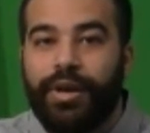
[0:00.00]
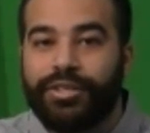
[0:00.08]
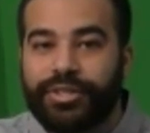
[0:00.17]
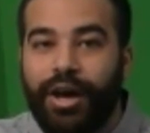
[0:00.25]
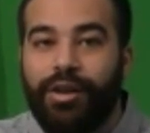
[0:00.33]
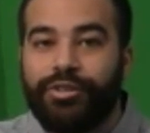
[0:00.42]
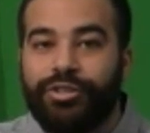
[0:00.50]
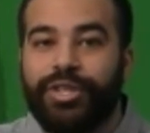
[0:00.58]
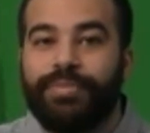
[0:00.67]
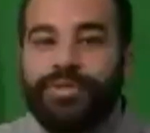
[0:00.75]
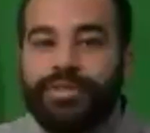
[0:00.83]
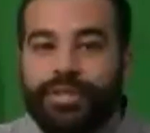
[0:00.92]
A
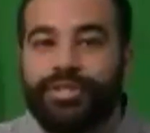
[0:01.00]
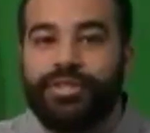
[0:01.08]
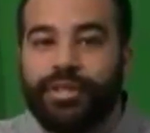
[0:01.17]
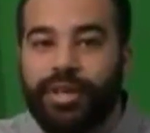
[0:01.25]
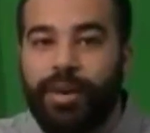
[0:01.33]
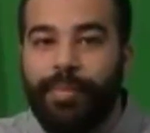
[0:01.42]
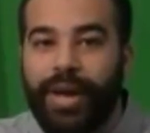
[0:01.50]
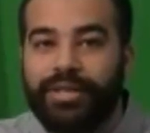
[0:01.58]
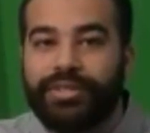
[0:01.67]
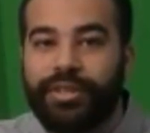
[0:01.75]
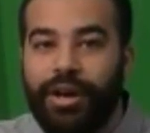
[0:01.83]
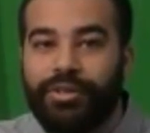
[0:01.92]
scholarship such as the
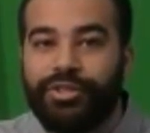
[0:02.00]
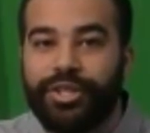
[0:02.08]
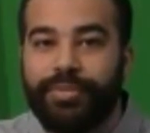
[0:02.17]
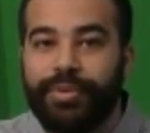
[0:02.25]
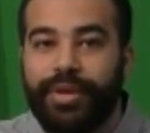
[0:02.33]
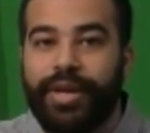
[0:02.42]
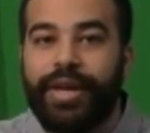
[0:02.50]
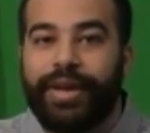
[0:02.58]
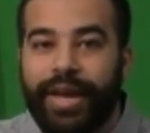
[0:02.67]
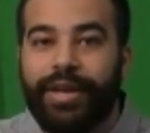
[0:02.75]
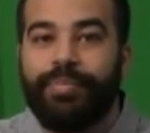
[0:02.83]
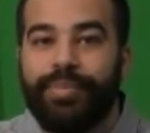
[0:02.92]
Comeback Scholarship
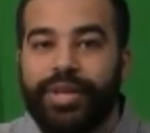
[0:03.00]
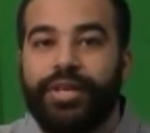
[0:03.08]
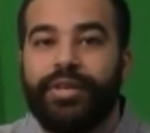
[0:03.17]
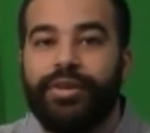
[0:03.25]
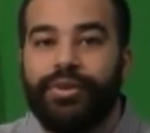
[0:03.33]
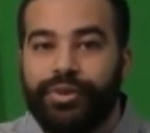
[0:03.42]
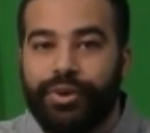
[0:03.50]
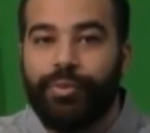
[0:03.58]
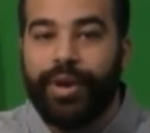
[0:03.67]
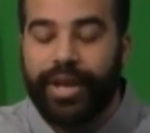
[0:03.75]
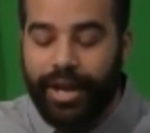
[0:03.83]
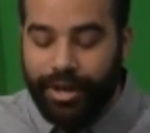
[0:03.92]
can be your
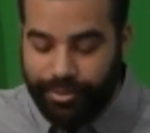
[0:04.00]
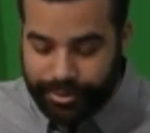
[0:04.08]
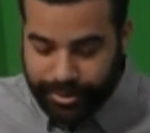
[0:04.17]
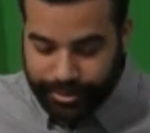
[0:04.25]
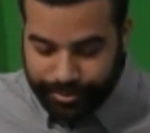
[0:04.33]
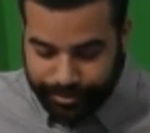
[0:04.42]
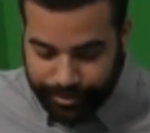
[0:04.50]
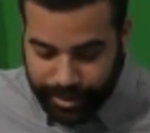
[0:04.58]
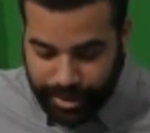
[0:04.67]
way out.